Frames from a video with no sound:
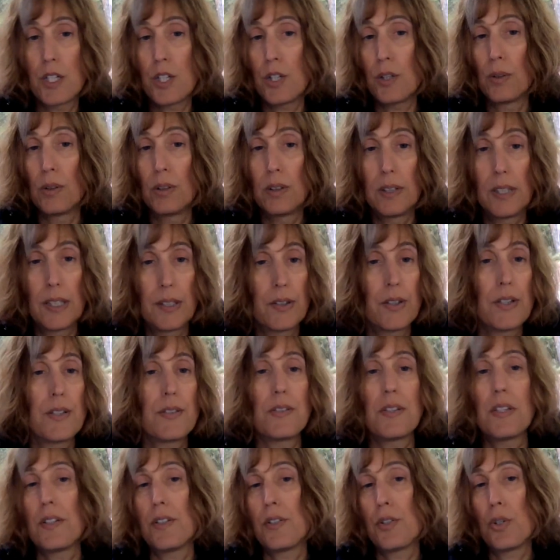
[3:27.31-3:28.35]
to
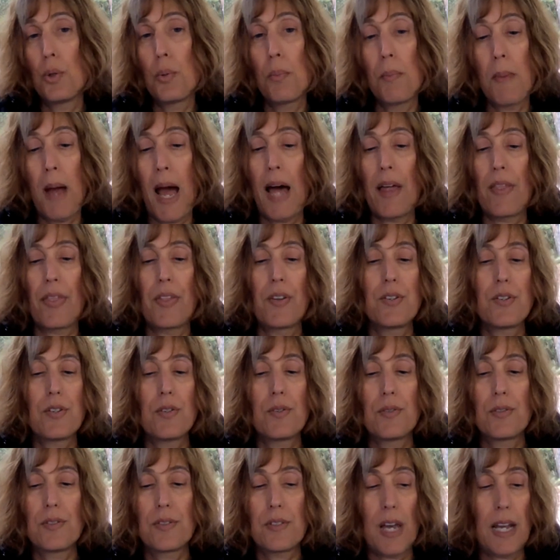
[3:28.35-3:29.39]
literacy, to math,
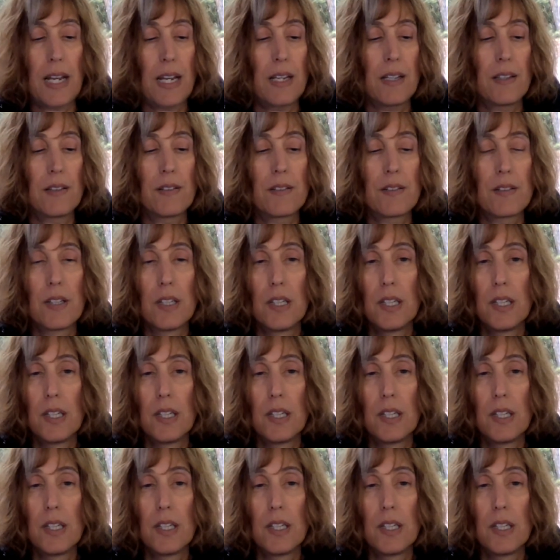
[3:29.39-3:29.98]
to science?